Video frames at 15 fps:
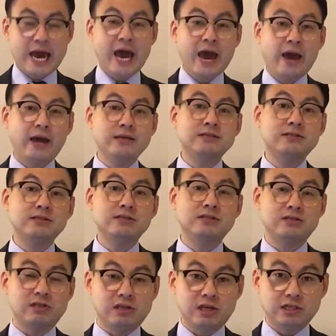Hansen's
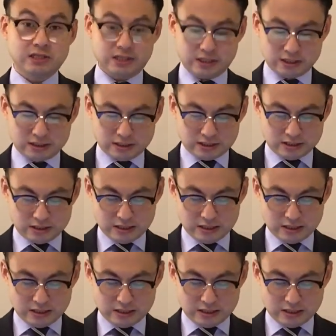disease